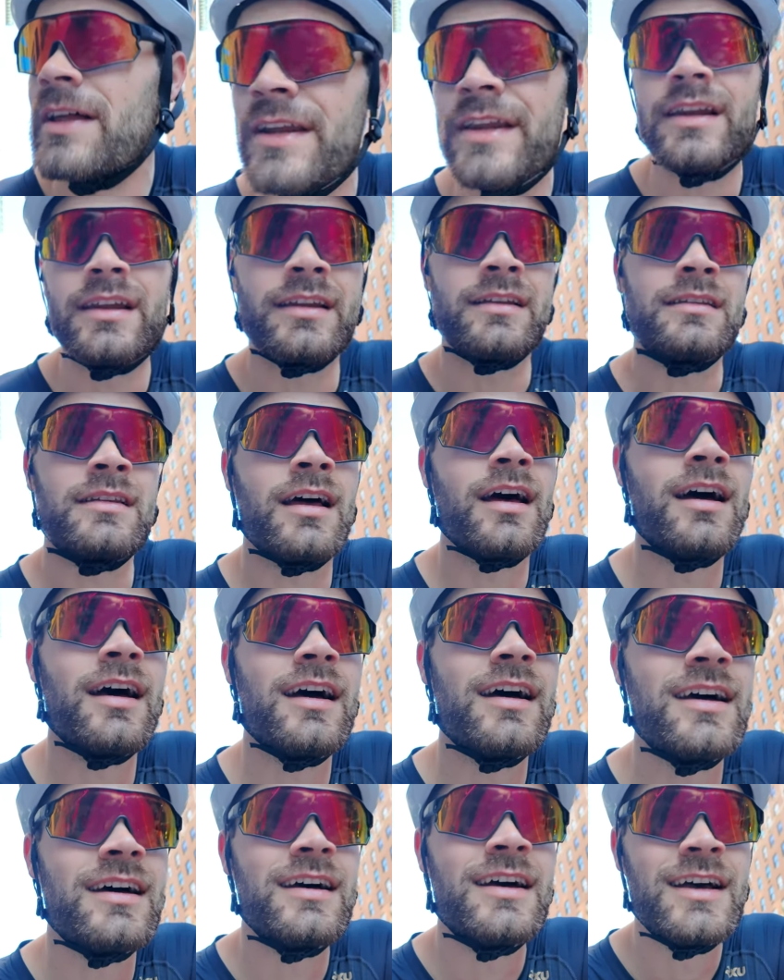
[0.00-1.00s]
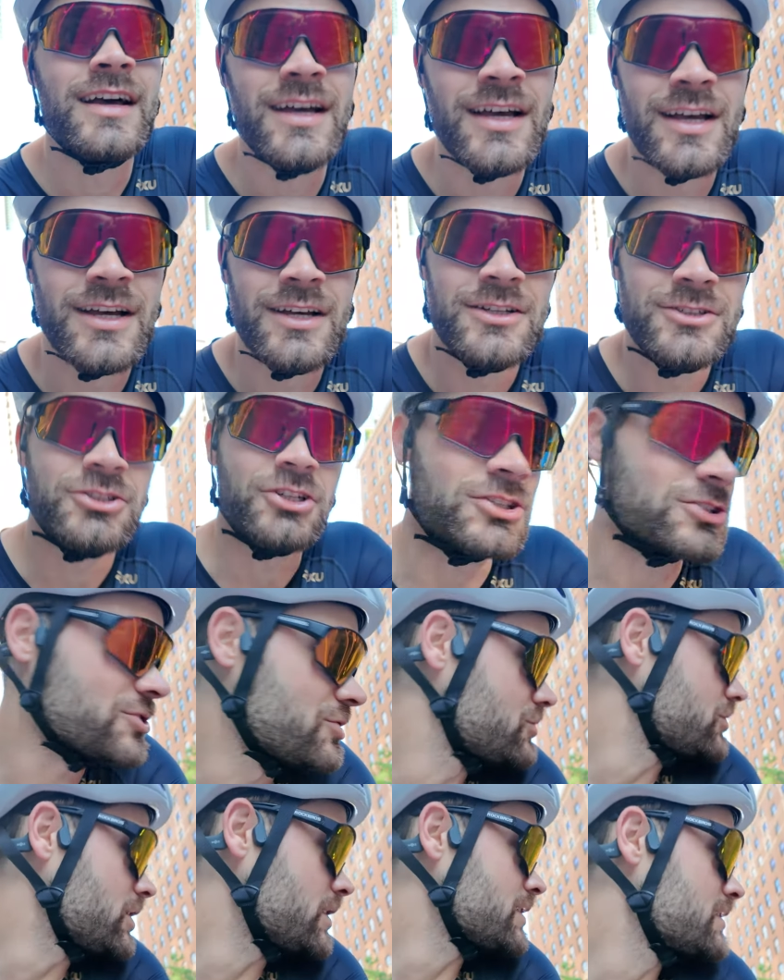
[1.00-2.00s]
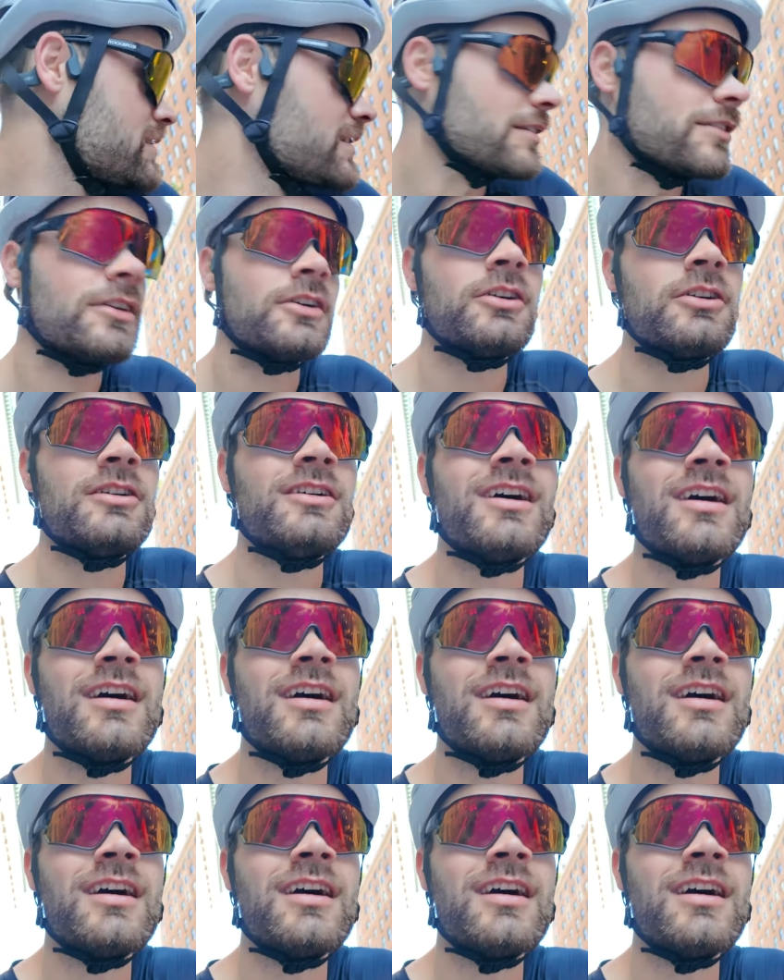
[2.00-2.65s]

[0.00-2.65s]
didn't just jinx it though.